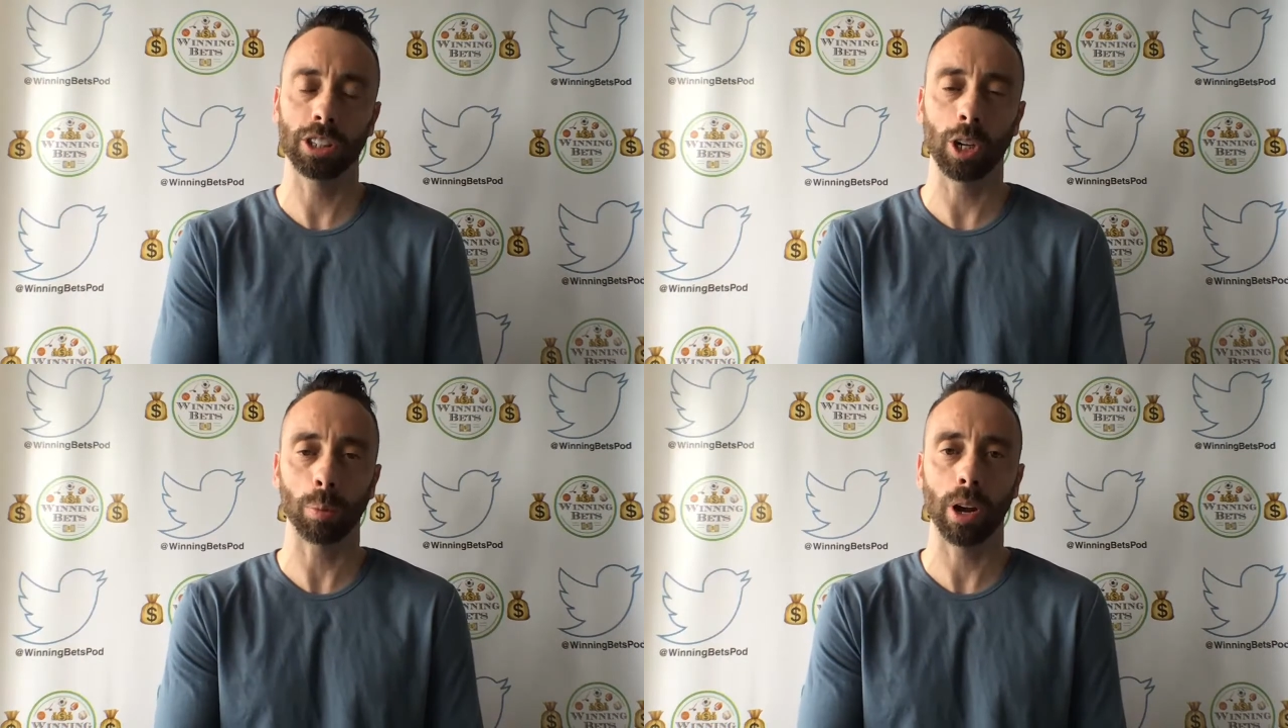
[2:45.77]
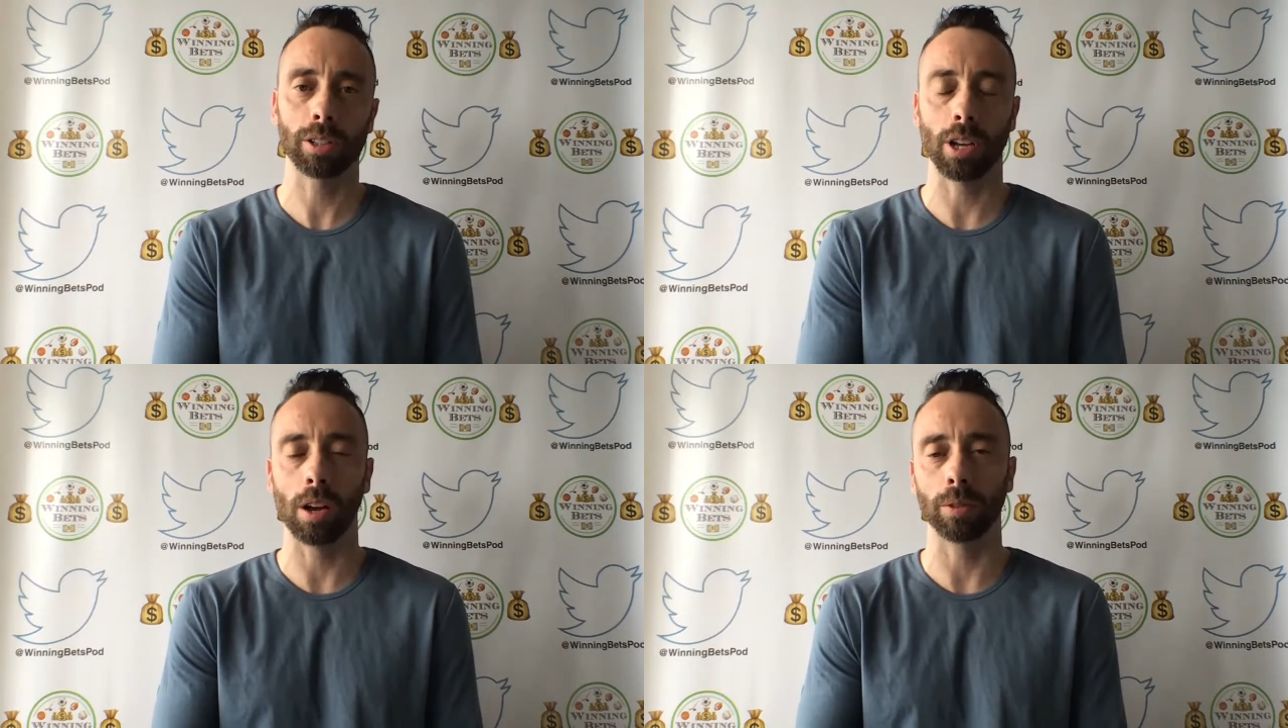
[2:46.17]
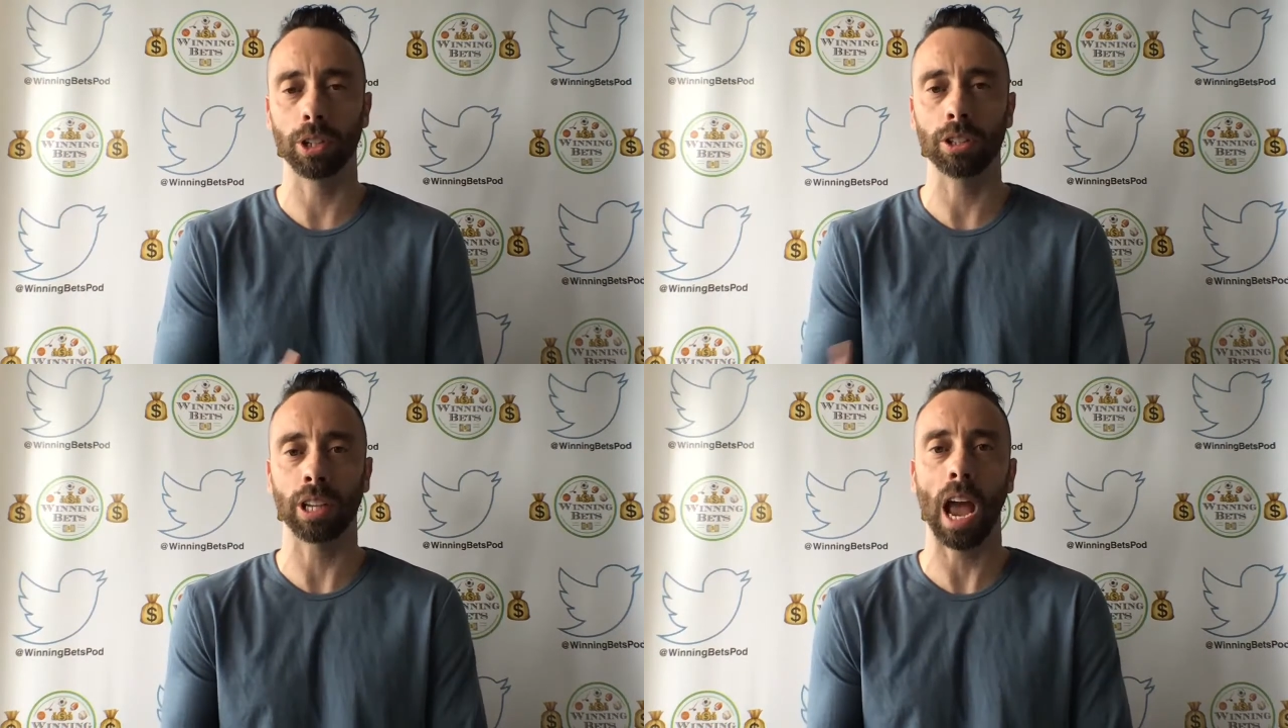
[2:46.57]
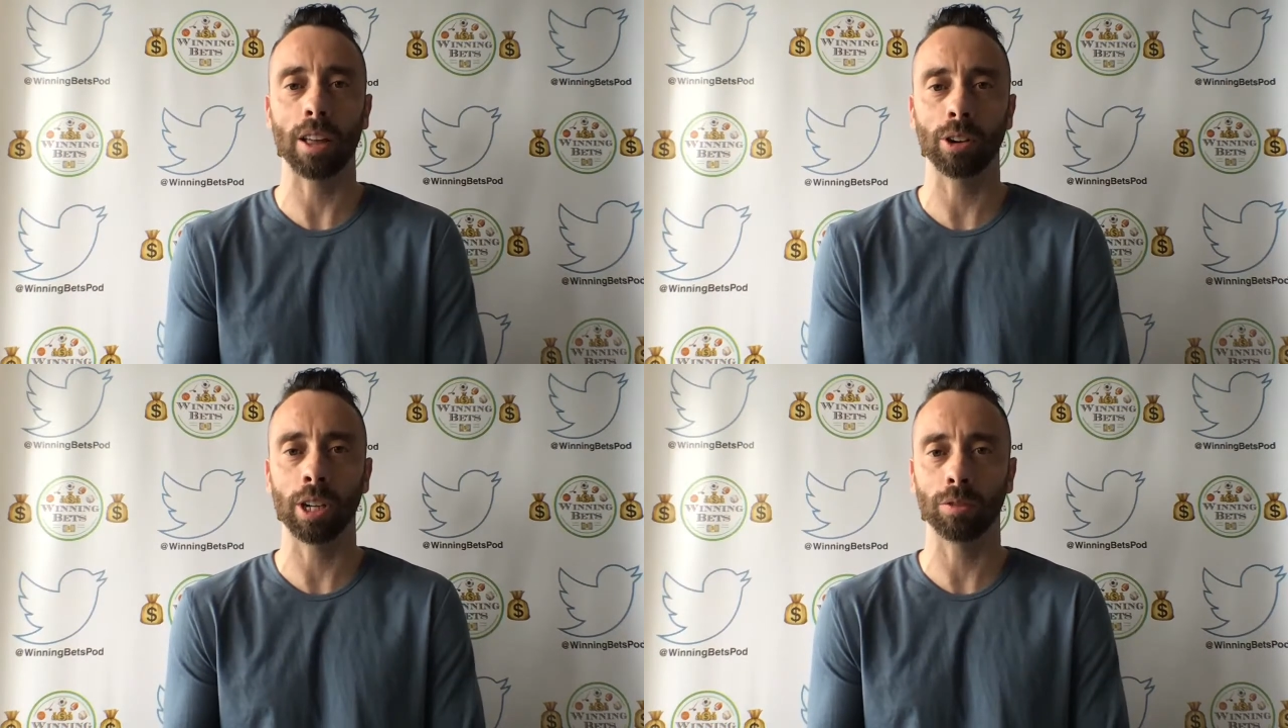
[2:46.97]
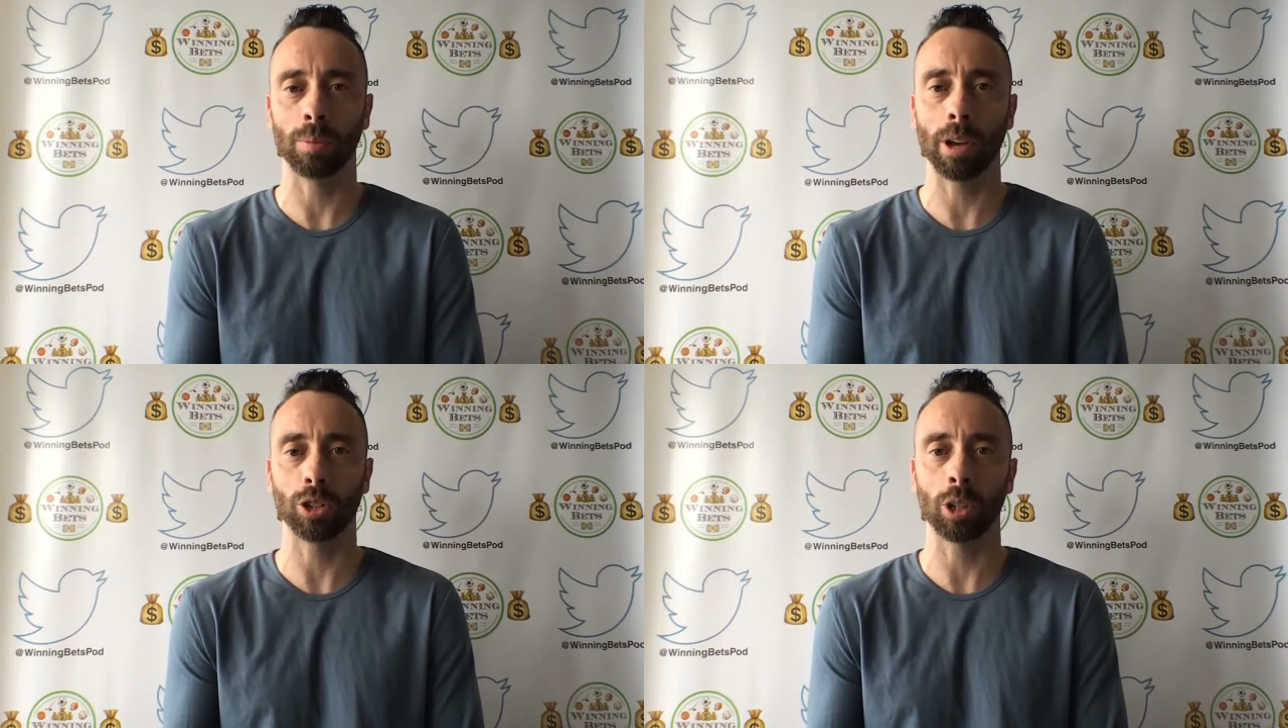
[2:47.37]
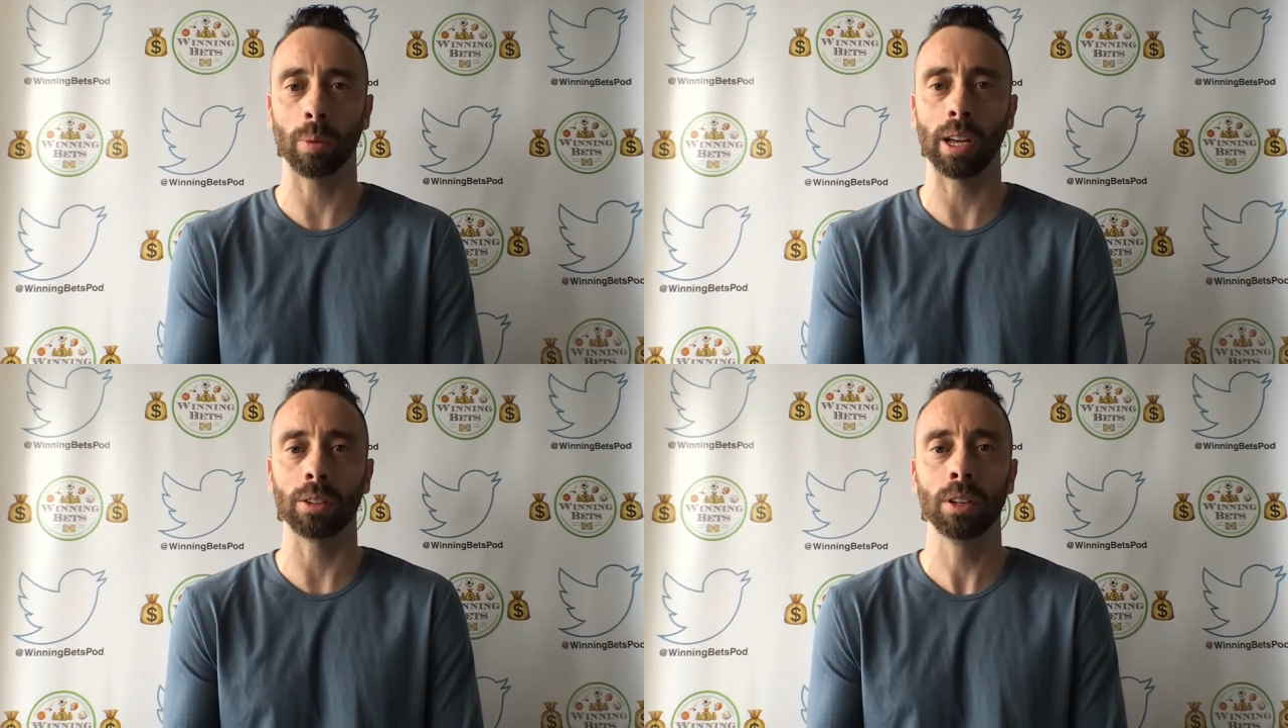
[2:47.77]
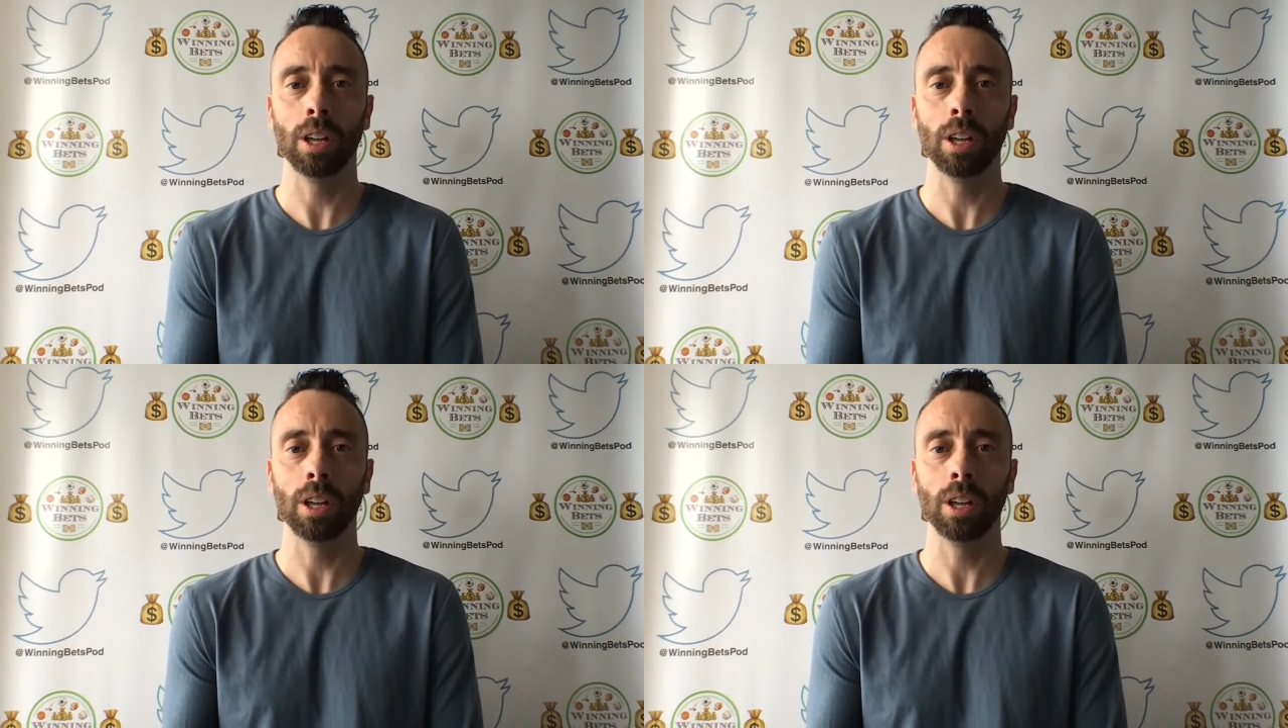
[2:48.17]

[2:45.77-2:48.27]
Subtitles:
to press conferences, gathering information about